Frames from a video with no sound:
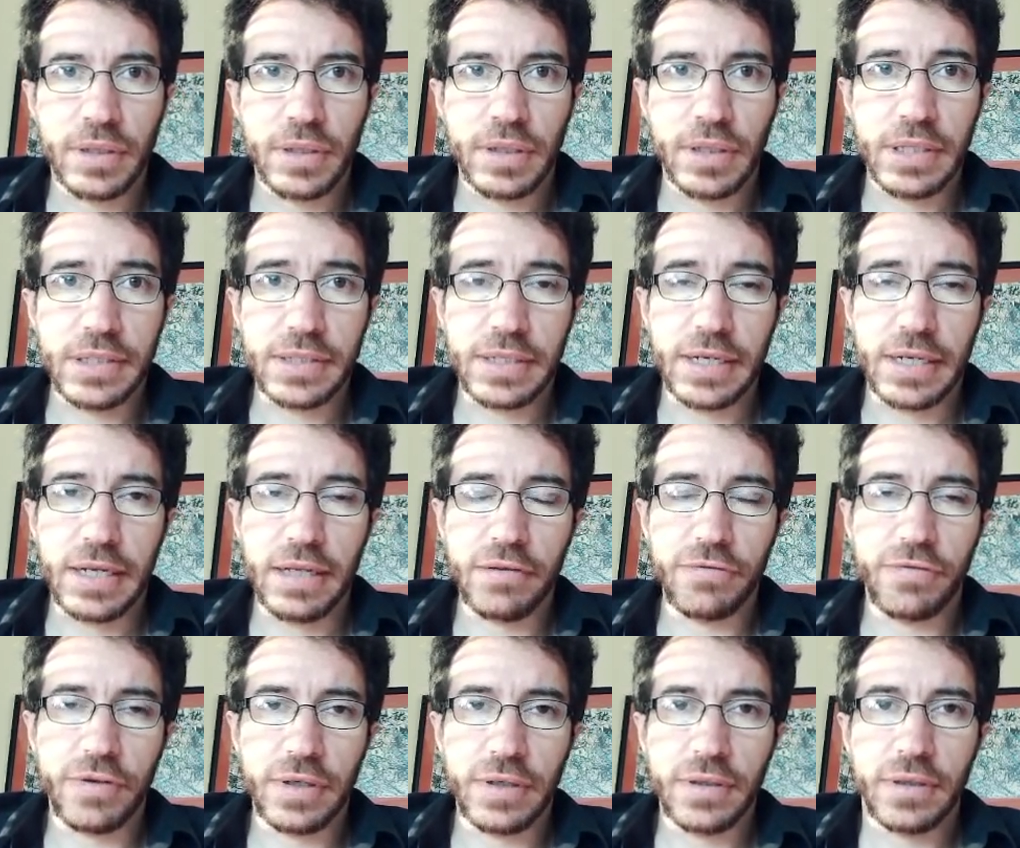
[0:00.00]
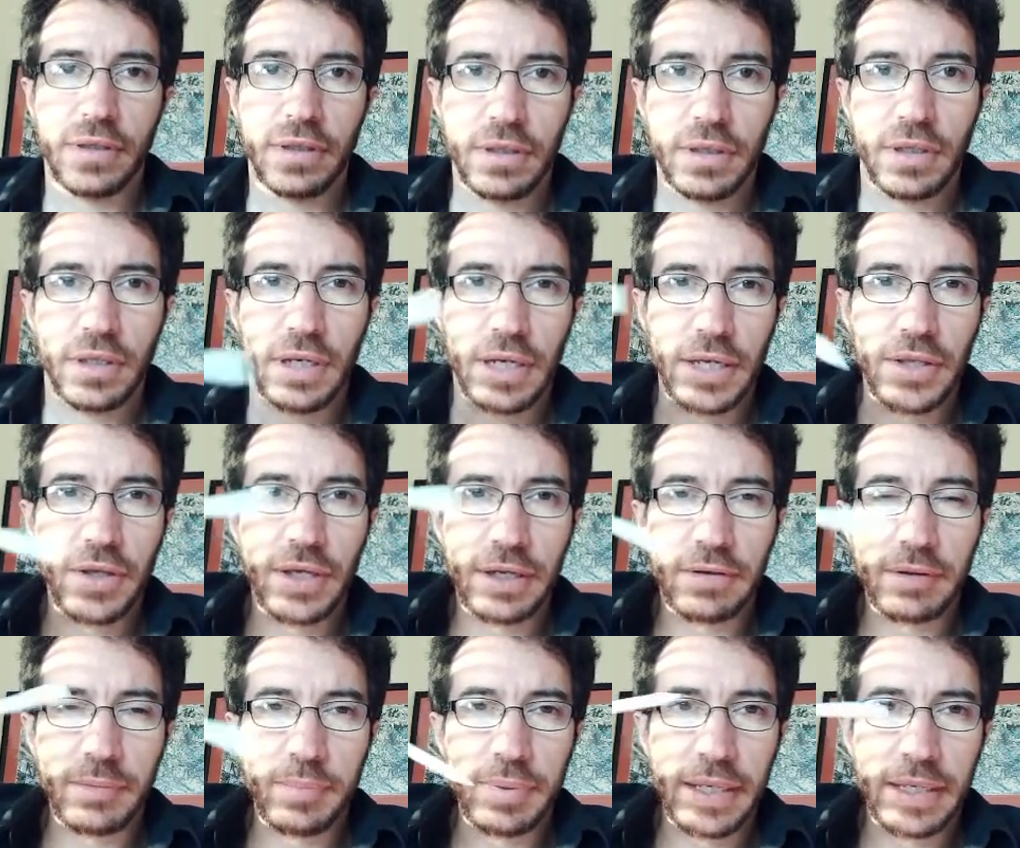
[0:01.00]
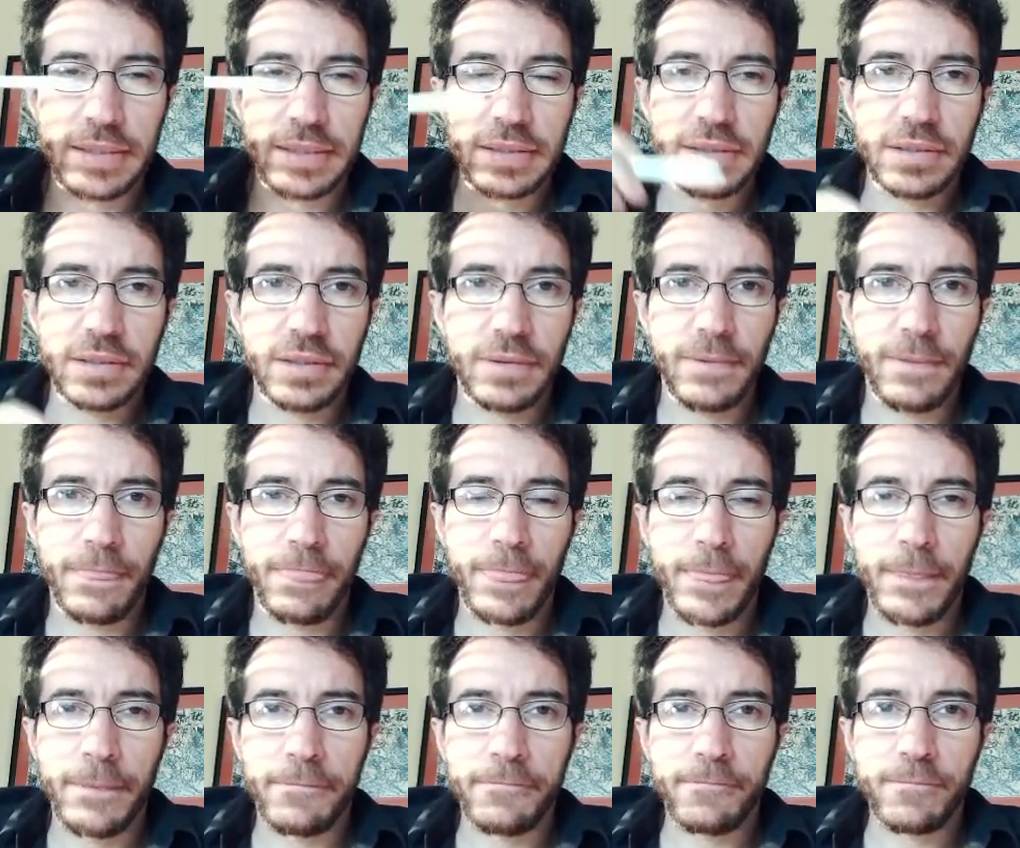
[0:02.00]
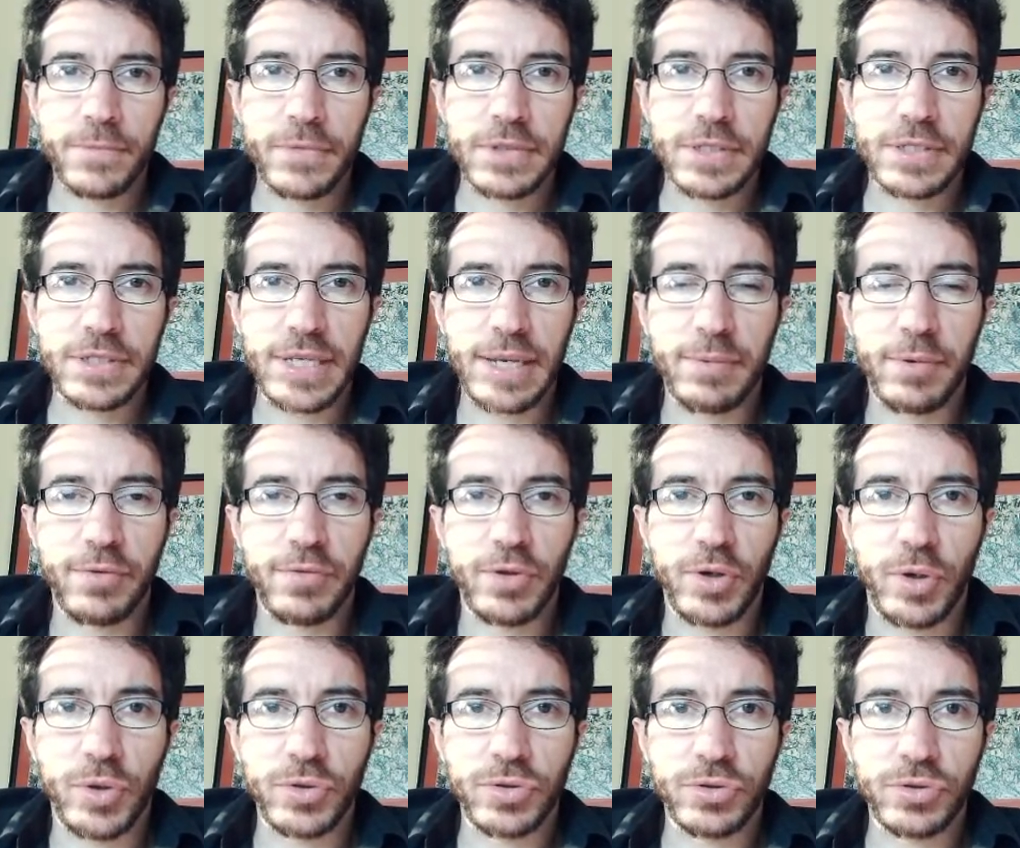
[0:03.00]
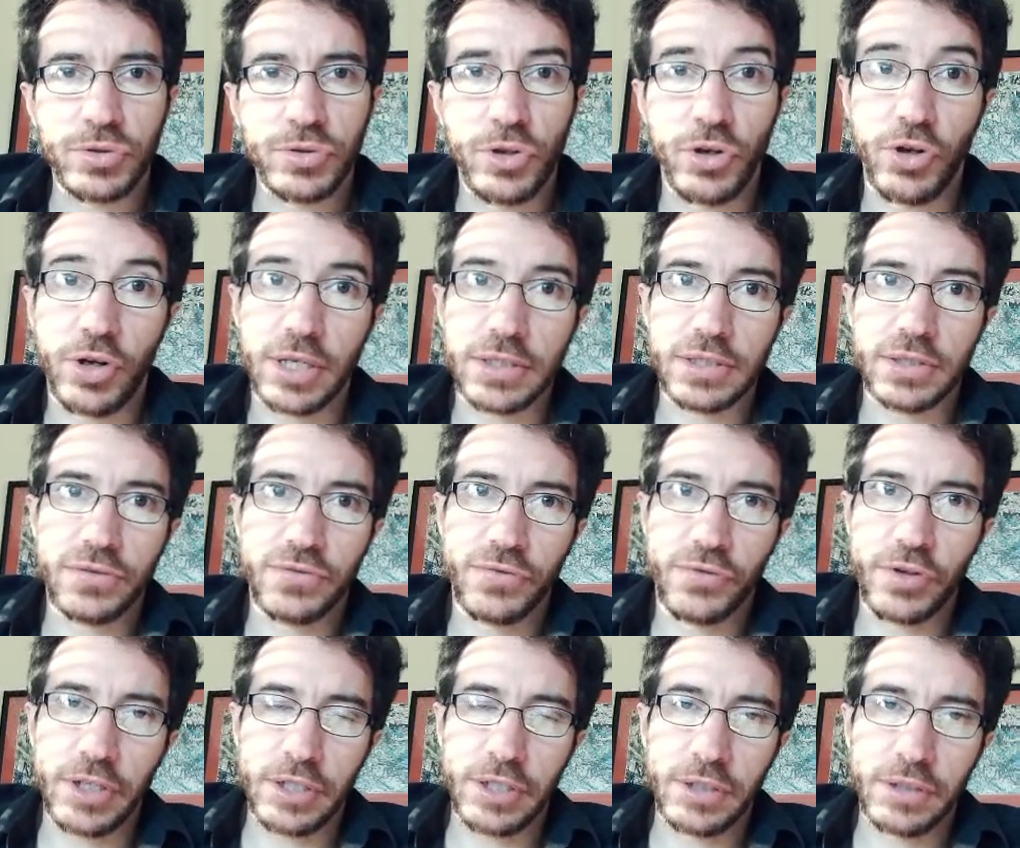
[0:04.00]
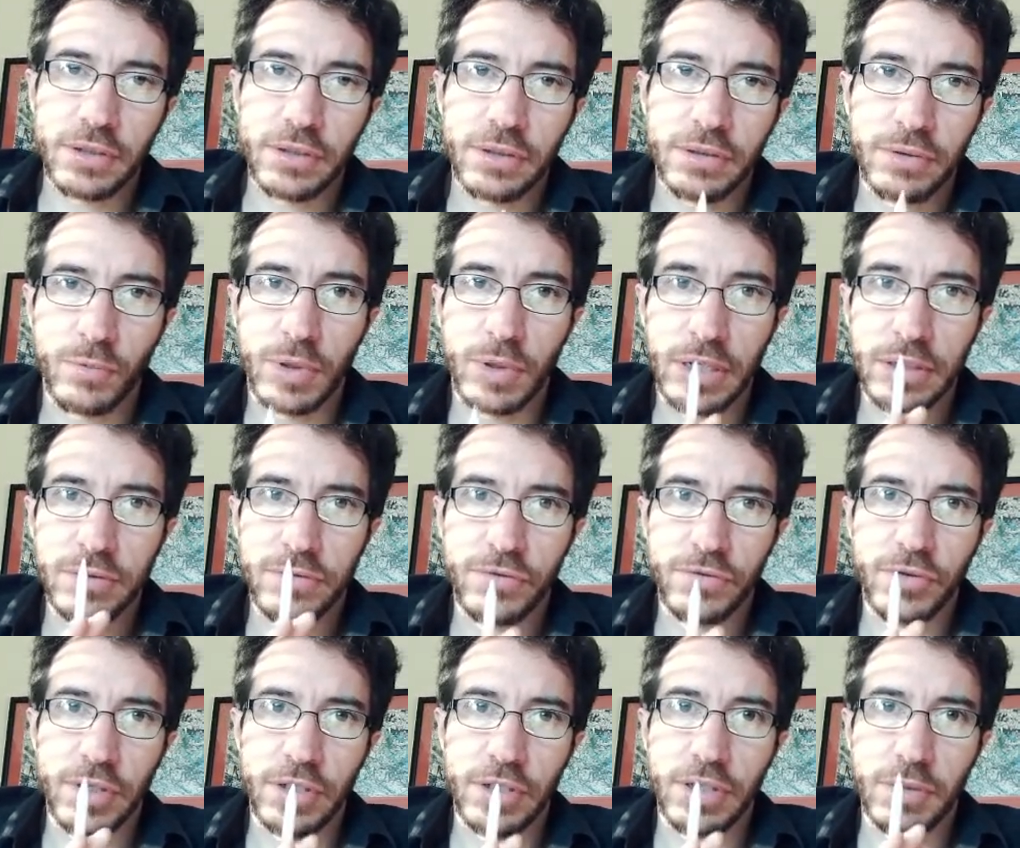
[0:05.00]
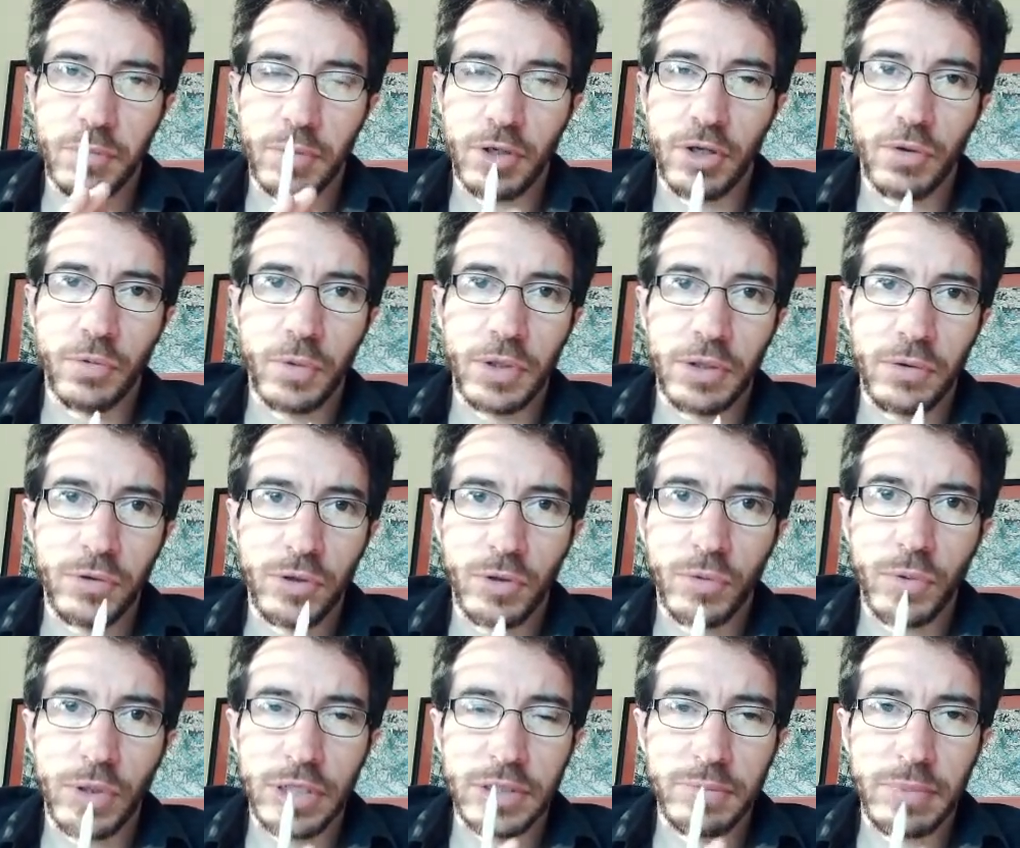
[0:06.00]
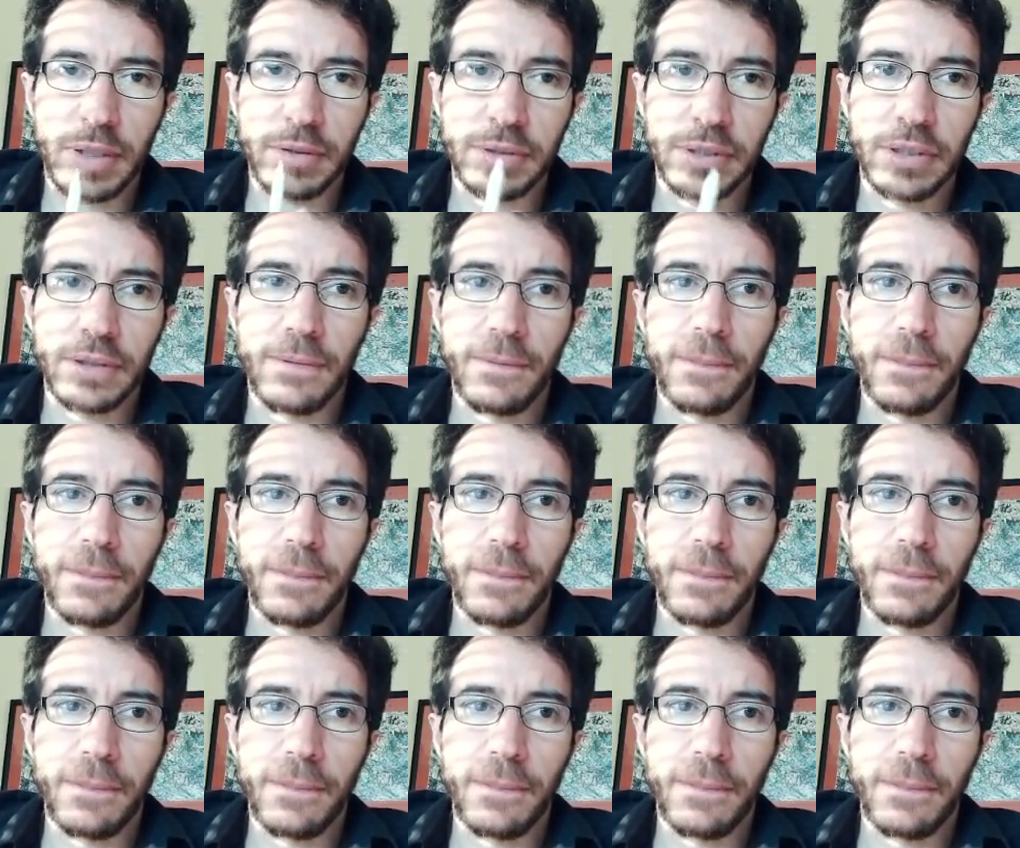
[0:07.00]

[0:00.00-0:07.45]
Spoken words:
inside alpha, and you can replace some of those, so long as it's free, where it's free. We know where it's bounded